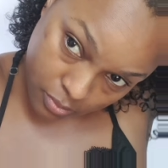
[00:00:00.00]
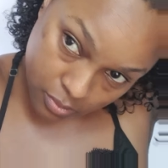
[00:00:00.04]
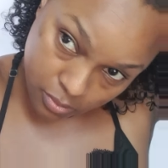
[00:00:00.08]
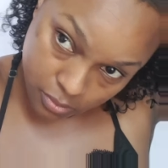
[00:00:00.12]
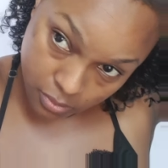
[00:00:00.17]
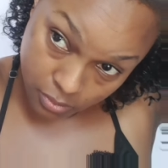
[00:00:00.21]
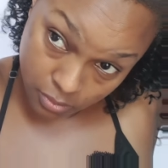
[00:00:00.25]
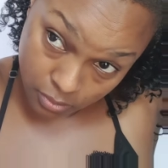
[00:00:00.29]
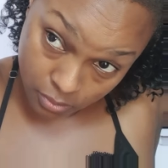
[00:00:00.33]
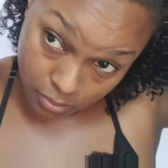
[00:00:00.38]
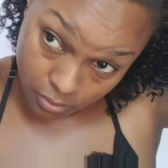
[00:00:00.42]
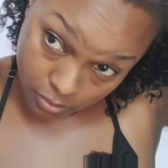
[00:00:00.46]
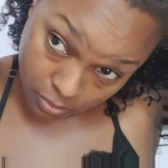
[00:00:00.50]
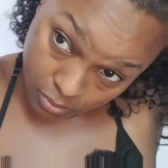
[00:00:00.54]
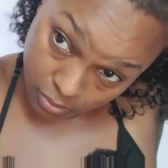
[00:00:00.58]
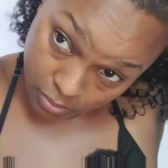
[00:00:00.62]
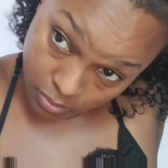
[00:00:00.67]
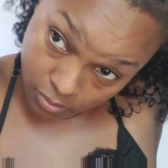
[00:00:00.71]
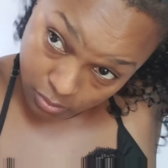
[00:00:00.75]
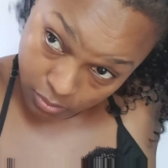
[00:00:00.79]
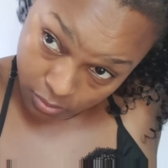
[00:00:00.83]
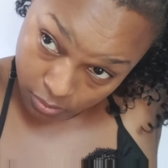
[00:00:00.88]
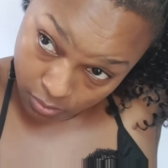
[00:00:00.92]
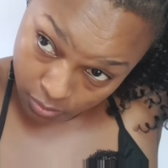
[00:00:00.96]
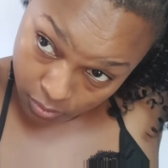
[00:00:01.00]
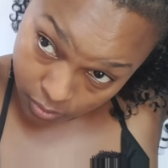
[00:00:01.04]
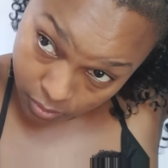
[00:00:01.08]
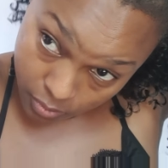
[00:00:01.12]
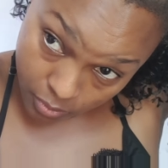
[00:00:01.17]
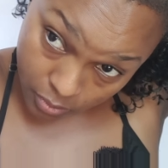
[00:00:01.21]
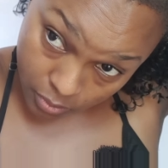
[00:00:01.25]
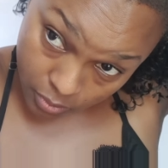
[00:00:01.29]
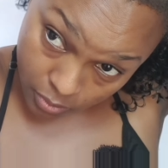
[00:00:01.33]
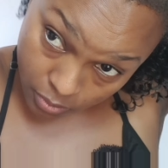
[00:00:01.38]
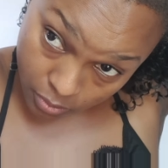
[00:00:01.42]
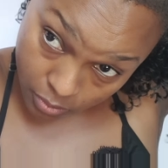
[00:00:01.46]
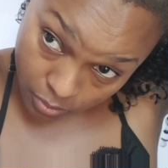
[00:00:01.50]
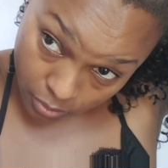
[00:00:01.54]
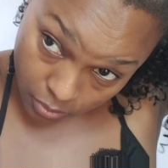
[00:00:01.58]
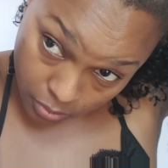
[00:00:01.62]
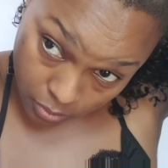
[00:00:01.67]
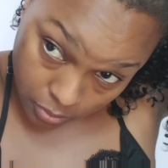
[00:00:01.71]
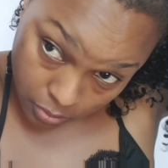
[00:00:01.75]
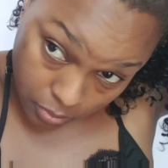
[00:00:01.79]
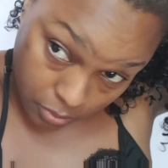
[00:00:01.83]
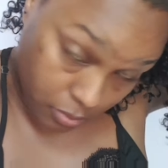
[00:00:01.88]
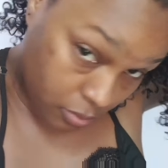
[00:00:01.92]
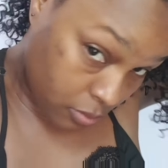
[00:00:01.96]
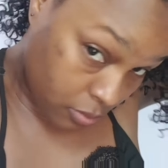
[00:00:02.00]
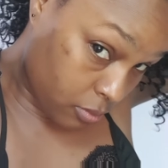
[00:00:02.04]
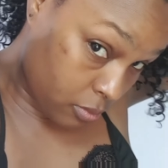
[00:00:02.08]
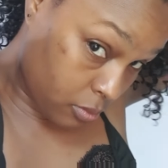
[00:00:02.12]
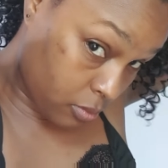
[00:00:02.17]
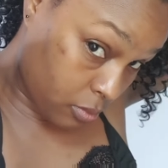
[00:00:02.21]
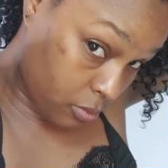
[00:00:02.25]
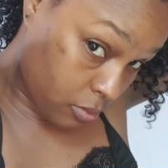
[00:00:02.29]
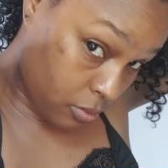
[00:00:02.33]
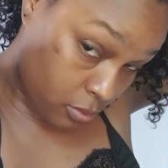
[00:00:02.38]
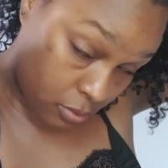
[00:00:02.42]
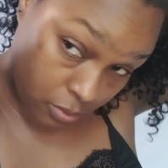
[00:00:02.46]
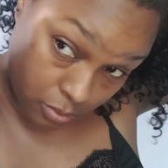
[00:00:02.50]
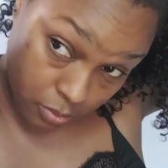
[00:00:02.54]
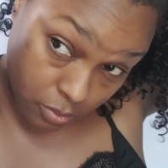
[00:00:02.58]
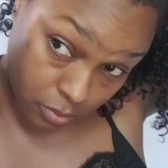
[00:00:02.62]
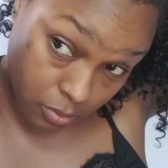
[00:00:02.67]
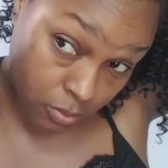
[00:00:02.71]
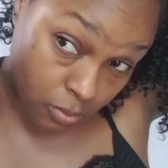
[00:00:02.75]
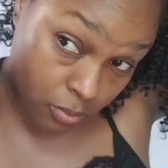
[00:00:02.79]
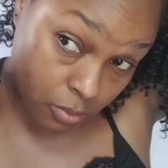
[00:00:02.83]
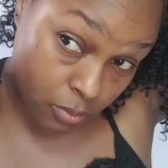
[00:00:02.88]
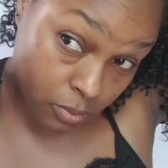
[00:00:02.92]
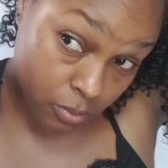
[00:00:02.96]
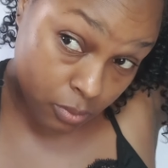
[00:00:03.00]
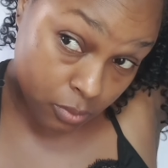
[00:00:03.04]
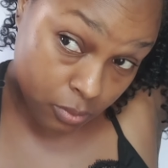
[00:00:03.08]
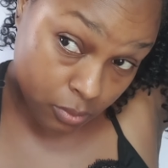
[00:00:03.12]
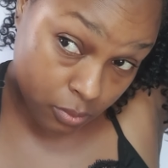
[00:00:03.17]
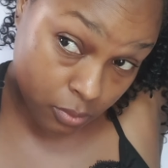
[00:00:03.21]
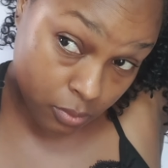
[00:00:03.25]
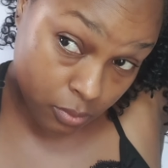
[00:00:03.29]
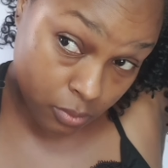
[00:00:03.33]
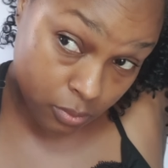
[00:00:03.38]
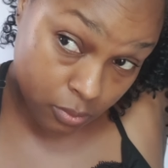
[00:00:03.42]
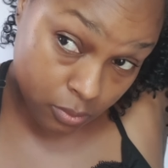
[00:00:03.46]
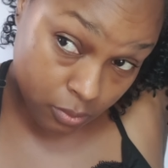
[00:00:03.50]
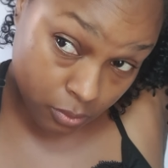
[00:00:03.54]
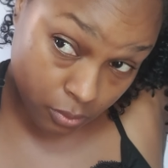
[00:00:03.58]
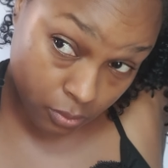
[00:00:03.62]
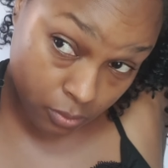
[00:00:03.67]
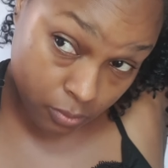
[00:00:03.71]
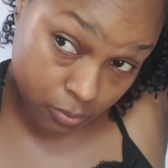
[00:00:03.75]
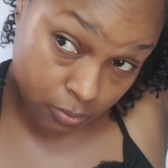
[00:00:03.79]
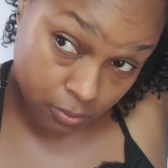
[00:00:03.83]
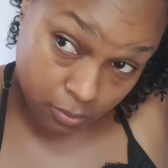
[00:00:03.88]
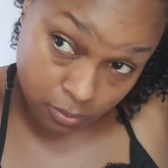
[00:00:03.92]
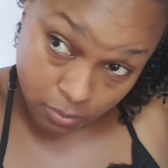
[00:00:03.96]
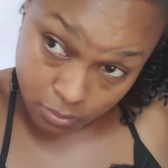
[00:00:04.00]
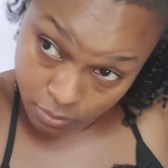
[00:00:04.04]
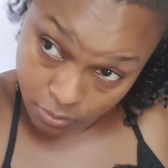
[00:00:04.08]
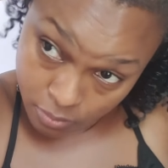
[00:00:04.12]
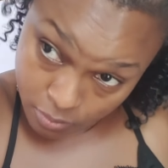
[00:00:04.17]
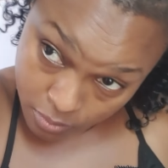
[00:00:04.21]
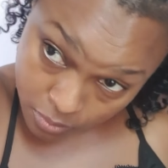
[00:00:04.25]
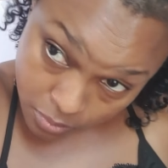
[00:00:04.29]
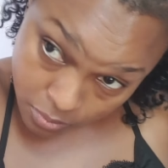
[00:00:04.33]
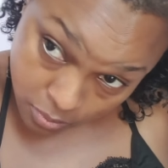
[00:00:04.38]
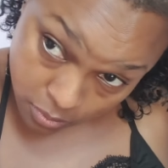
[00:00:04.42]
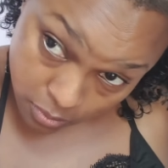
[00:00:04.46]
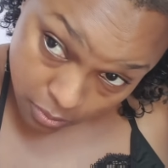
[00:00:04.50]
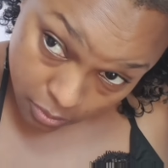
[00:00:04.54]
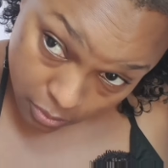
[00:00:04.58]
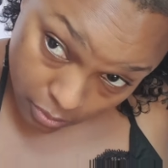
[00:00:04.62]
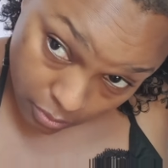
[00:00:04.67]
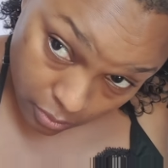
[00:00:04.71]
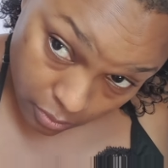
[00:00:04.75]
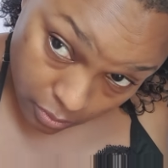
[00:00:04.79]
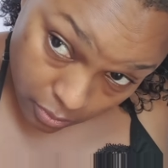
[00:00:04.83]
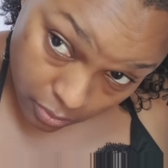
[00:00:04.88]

length, I hook the other comb into the other side